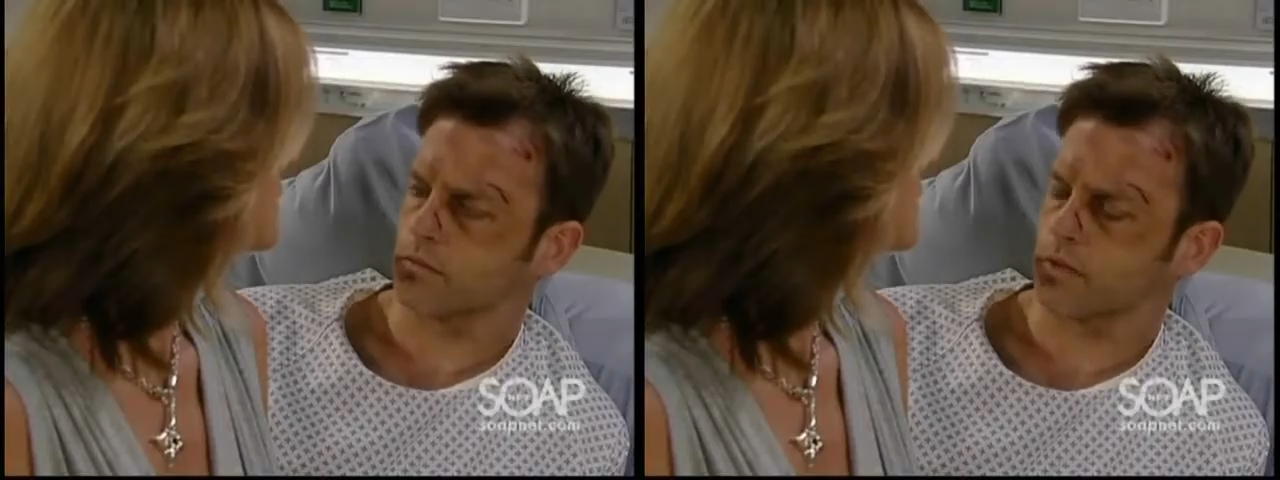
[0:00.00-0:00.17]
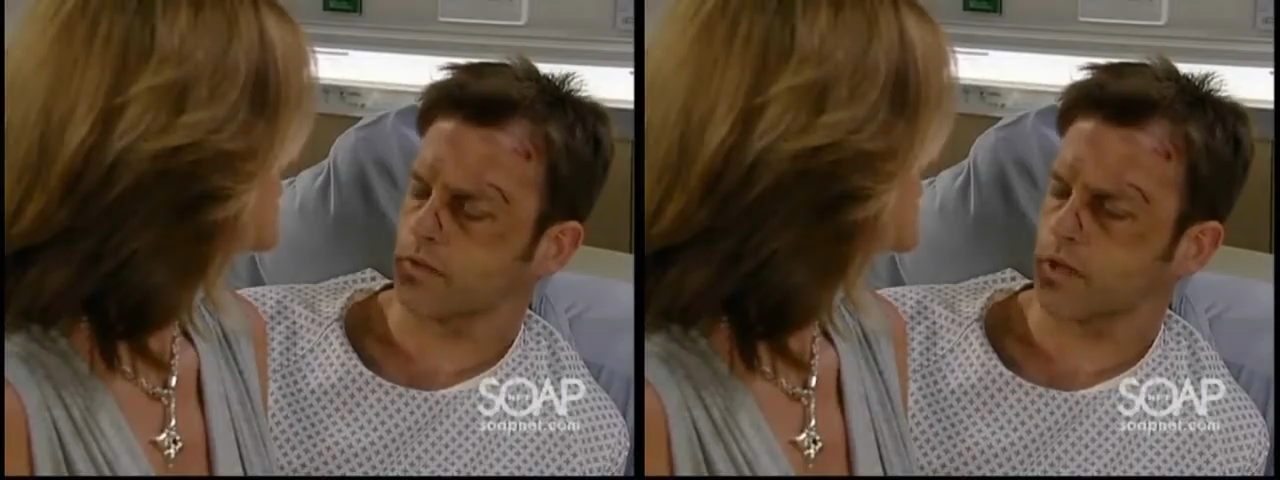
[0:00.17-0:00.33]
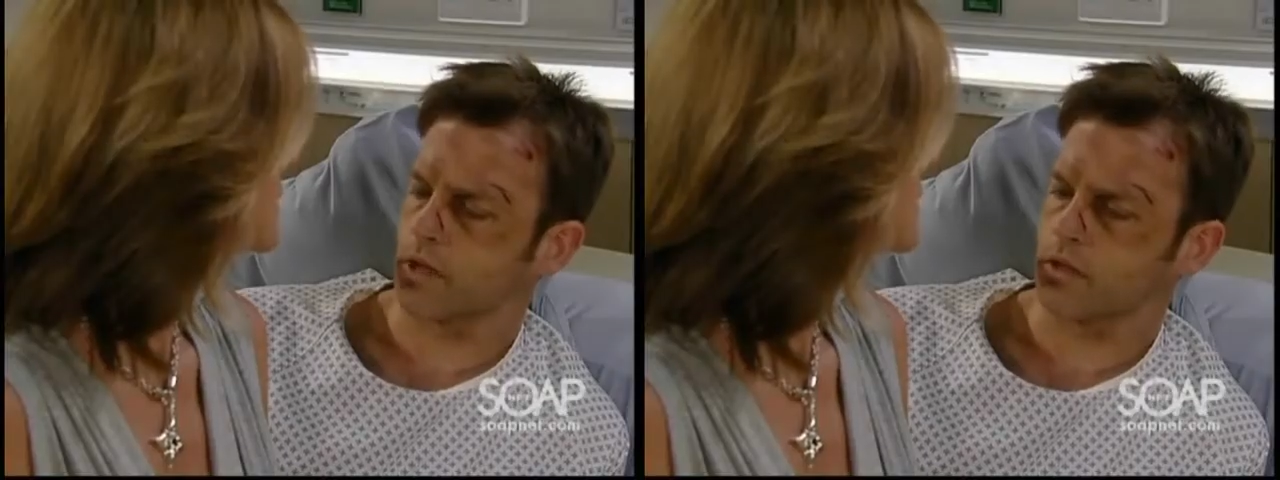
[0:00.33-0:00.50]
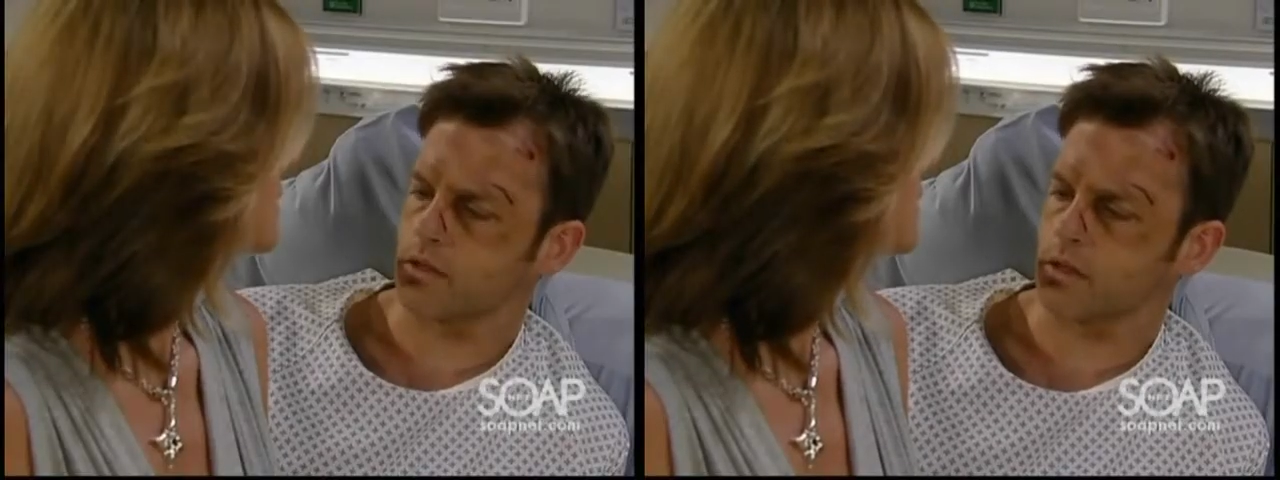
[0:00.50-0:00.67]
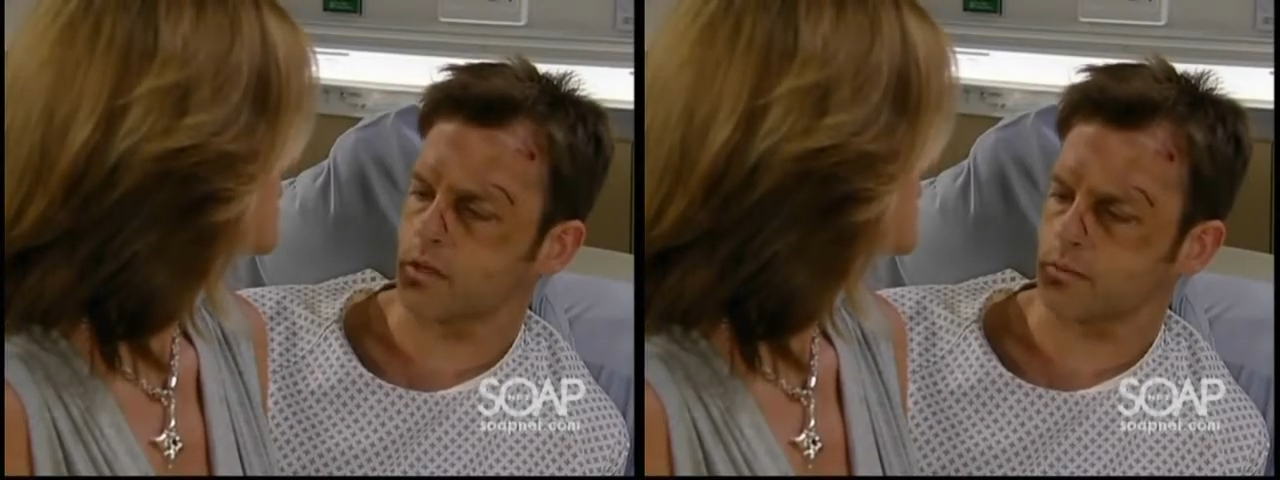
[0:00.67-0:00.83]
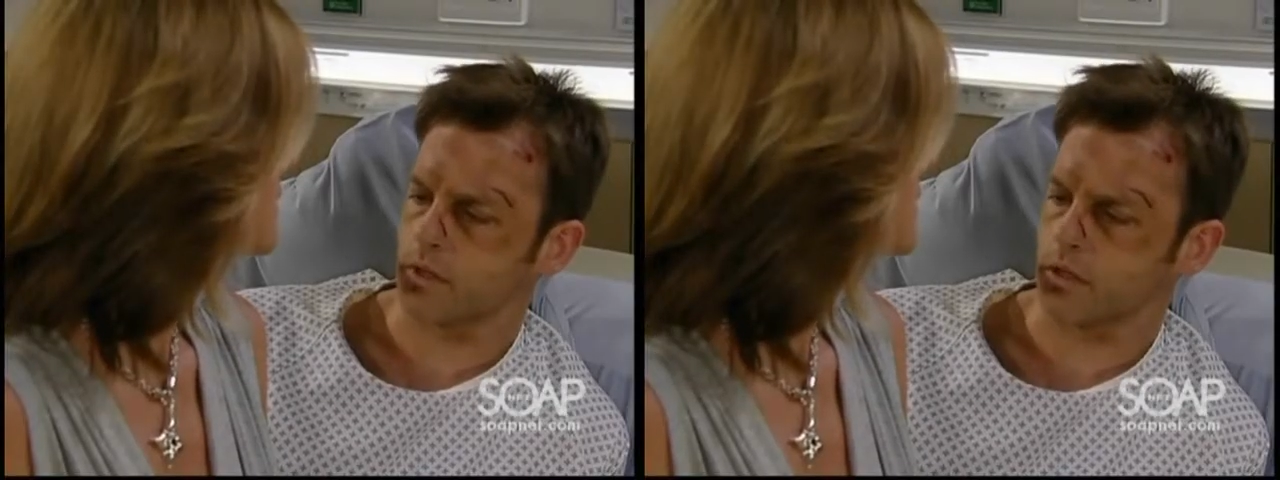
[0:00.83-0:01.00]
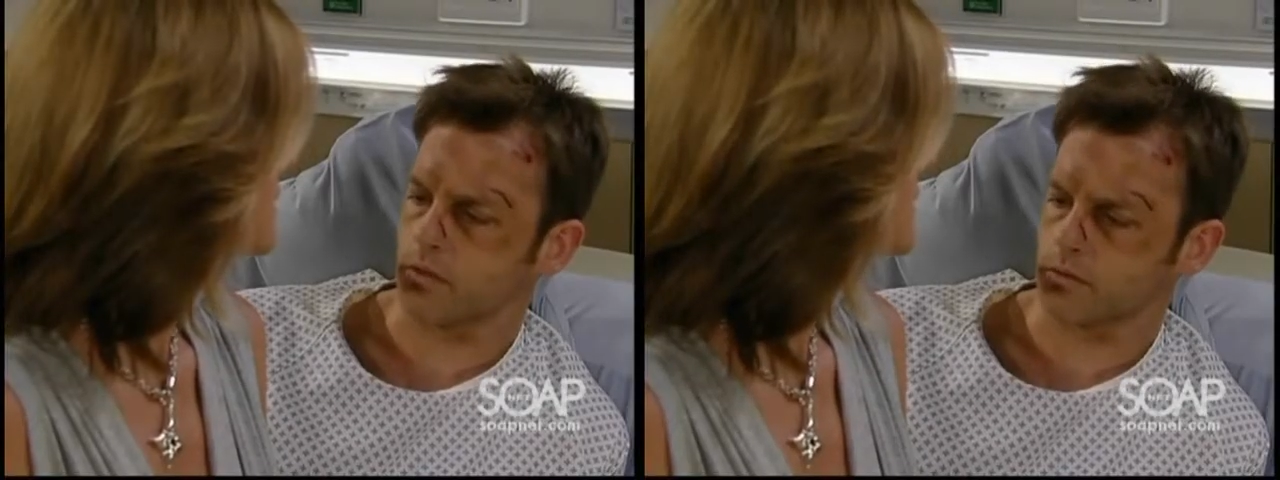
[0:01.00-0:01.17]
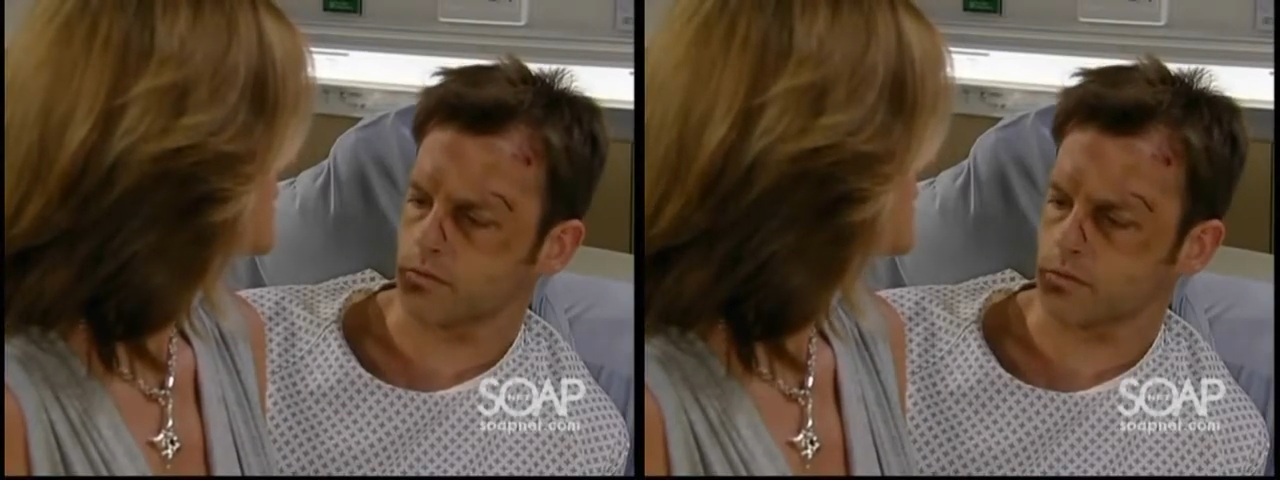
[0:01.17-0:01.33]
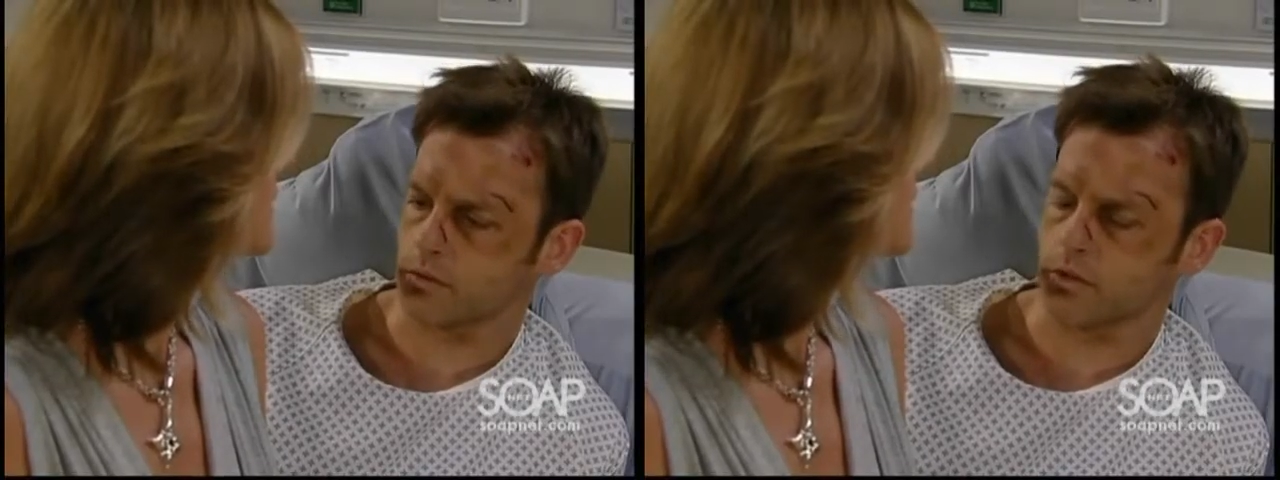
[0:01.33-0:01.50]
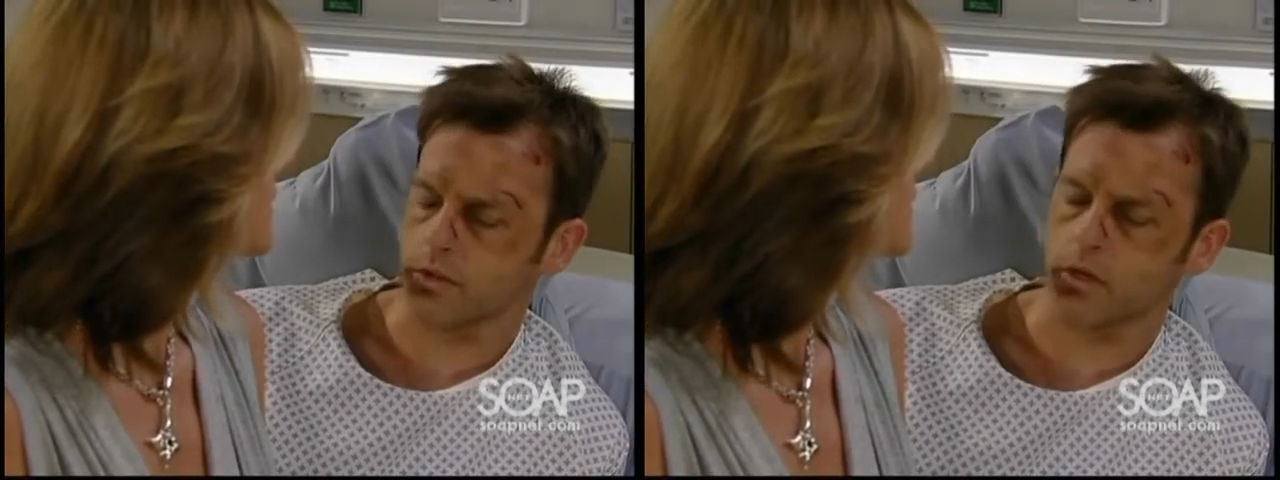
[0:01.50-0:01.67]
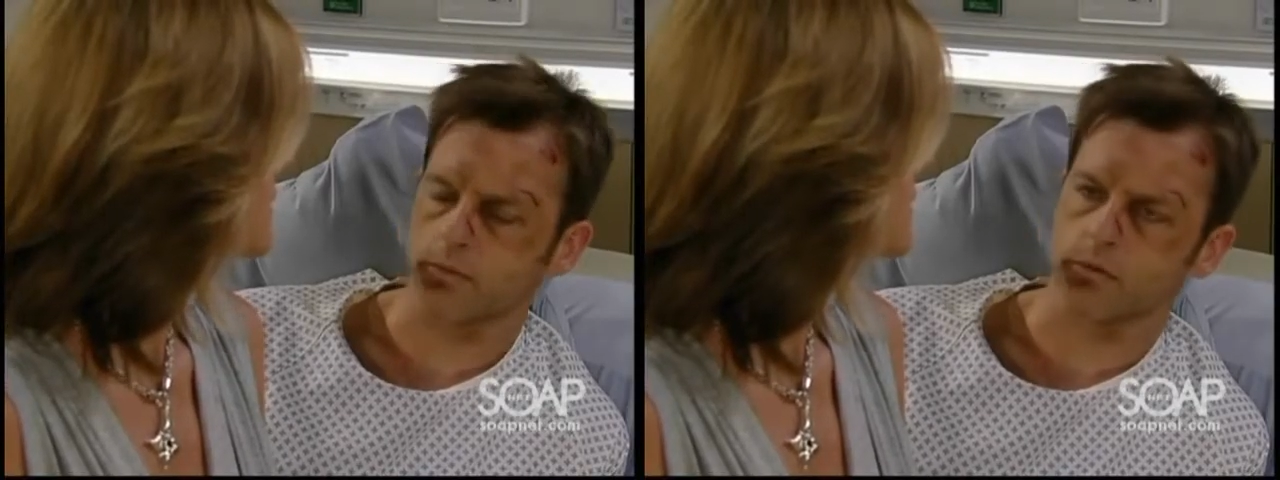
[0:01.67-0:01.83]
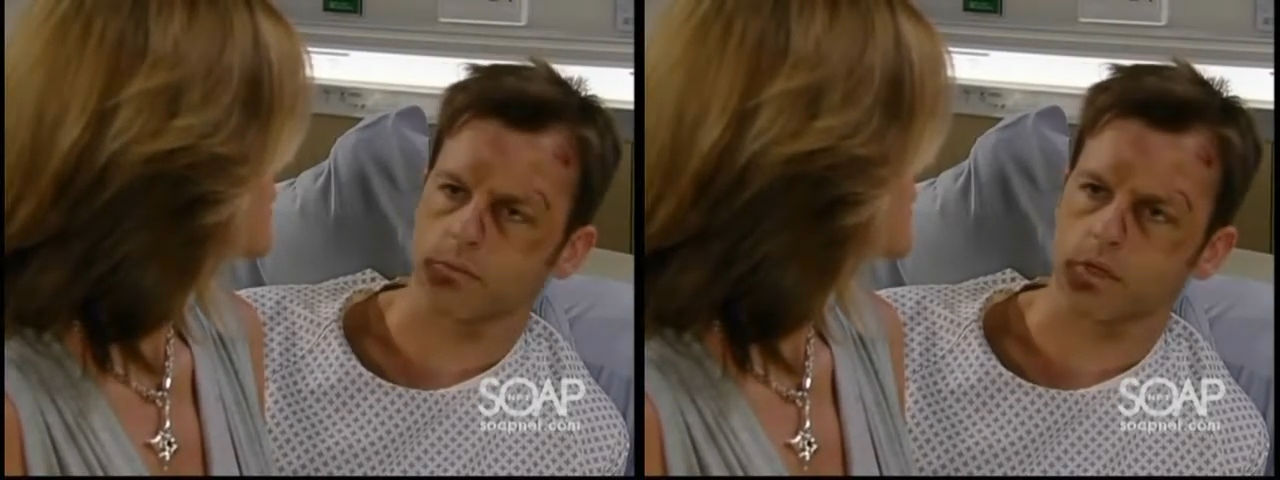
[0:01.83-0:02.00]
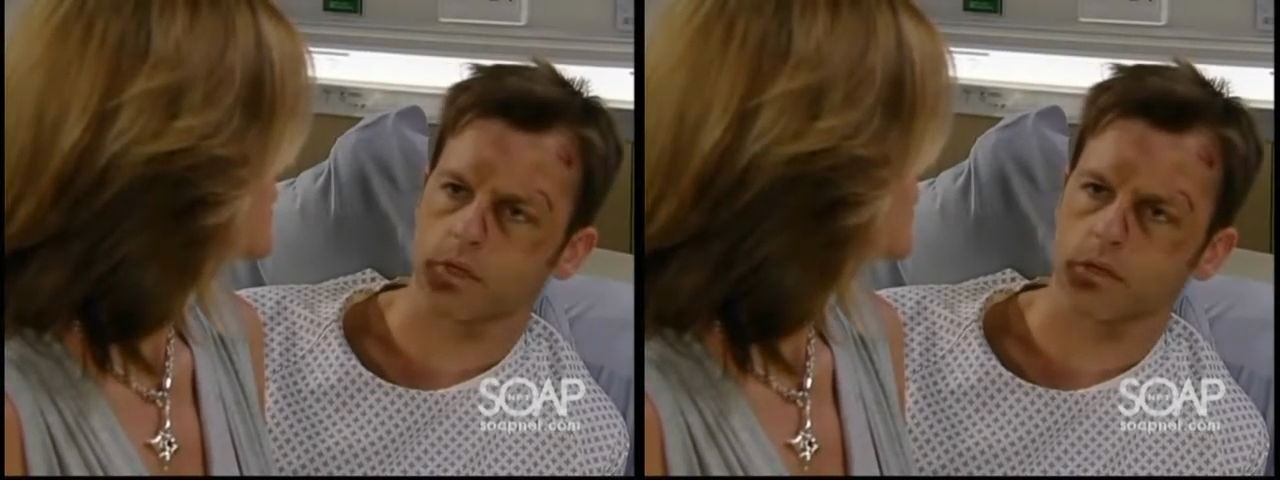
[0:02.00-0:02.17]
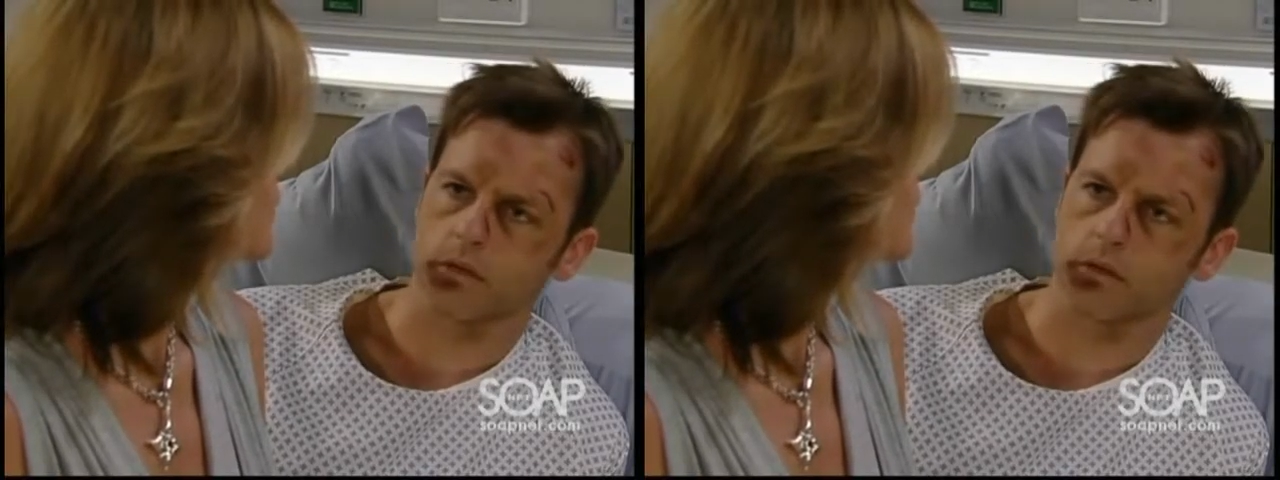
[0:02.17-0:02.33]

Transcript: if Tay needs help now, shouldn't it come from me?